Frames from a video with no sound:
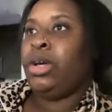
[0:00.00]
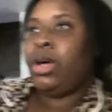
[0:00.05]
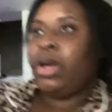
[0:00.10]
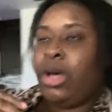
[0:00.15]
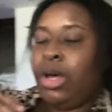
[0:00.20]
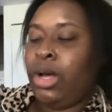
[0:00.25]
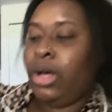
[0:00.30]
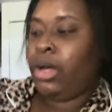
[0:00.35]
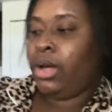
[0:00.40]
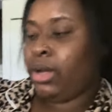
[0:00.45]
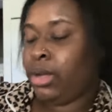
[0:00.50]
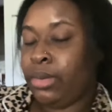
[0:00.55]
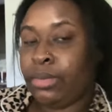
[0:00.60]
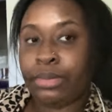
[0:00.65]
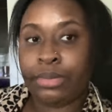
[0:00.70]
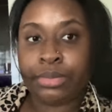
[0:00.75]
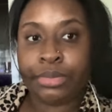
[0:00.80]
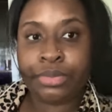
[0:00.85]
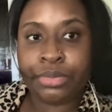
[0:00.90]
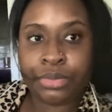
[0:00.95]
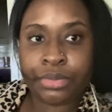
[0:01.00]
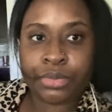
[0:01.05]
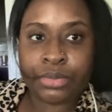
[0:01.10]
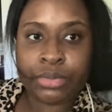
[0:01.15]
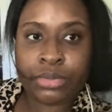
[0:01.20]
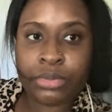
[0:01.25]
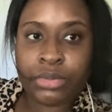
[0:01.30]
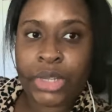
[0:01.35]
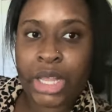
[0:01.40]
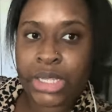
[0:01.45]
um
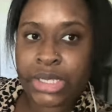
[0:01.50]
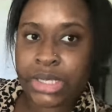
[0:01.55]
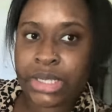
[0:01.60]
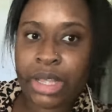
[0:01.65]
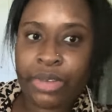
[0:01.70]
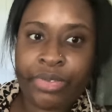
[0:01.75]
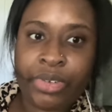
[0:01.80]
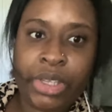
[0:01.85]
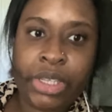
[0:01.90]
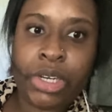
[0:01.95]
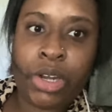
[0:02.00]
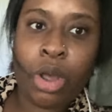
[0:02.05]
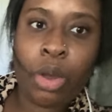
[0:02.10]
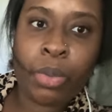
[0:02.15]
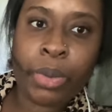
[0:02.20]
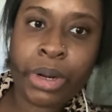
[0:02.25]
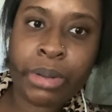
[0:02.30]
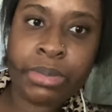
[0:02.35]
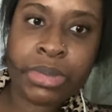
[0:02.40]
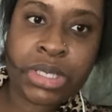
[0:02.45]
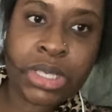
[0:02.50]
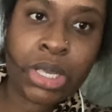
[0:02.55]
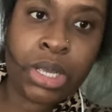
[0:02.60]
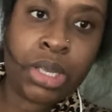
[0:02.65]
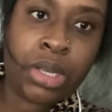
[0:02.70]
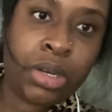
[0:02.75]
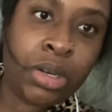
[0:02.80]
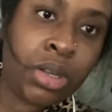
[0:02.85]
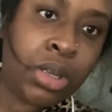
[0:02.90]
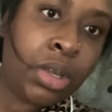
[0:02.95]
that's definitely not what i'm
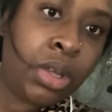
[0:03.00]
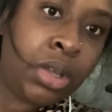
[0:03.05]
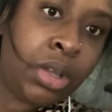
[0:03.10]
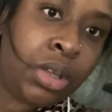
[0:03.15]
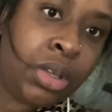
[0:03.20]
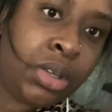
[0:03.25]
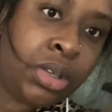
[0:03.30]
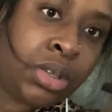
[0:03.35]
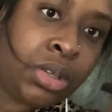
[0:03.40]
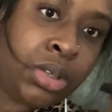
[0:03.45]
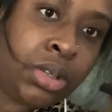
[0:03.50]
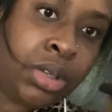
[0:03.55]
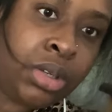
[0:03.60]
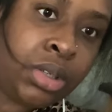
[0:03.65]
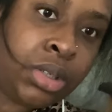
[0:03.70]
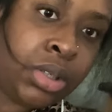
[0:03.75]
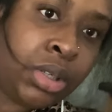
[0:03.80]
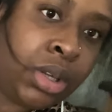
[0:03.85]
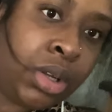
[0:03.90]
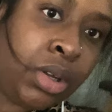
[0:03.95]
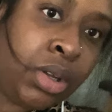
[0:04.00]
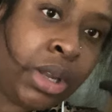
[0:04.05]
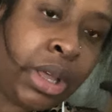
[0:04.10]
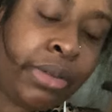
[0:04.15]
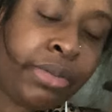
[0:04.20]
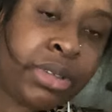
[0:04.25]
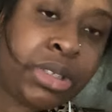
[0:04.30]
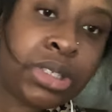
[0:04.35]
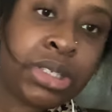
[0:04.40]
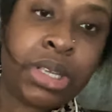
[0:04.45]
saying look y'all
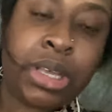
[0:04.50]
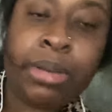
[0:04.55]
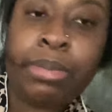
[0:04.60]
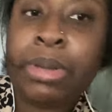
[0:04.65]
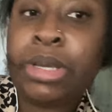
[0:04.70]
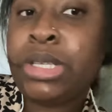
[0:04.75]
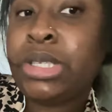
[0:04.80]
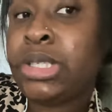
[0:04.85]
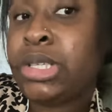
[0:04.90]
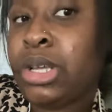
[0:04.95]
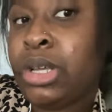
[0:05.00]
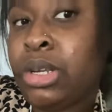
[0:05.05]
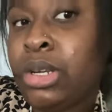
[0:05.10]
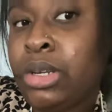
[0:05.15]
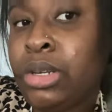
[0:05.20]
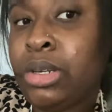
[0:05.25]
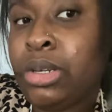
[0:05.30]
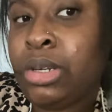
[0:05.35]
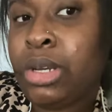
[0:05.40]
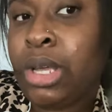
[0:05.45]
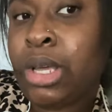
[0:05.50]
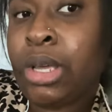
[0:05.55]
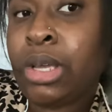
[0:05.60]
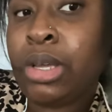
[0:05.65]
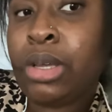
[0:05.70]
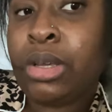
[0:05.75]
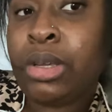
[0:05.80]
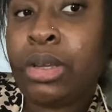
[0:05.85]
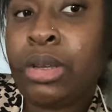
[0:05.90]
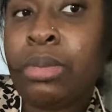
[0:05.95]
ever since i had my son
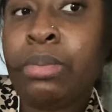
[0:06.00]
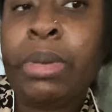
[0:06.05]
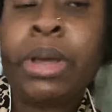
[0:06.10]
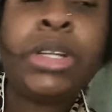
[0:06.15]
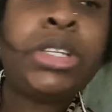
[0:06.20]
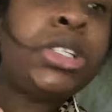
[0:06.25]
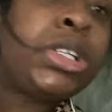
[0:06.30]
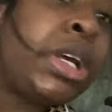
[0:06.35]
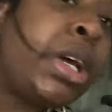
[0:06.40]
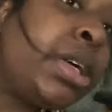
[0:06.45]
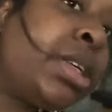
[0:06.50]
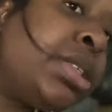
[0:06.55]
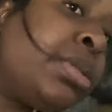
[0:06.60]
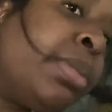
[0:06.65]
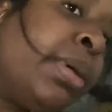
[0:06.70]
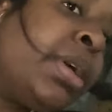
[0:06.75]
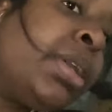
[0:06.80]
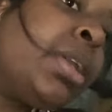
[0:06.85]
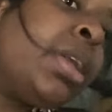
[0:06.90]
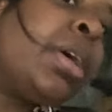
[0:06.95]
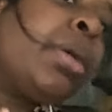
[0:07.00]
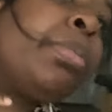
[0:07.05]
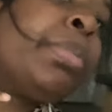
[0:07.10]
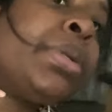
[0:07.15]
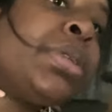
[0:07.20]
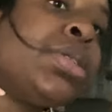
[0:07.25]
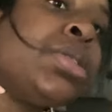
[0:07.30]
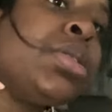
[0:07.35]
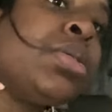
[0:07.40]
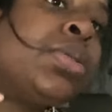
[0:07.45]
like my chest my neck
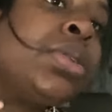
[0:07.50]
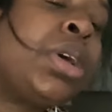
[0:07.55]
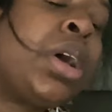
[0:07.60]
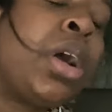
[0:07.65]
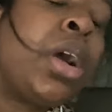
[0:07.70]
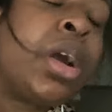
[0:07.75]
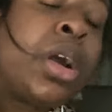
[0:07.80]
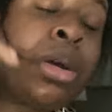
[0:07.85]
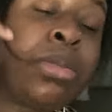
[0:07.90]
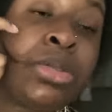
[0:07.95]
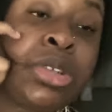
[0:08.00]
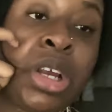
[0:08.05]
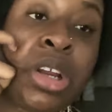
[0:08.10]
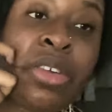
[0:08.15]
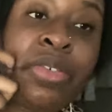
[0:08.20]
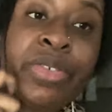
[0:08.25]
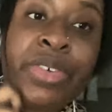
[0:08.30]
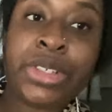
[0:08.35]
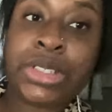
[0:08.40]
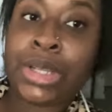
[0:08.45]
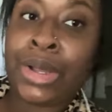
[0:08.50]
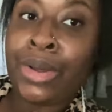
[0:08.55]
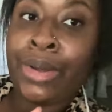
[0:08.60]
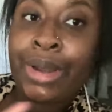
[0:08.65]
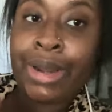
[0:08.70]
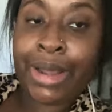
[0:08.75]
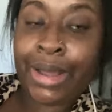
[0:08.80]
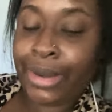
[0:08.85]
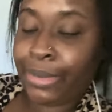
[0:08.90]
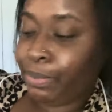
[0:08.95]
been so dark i'm trying to fix all that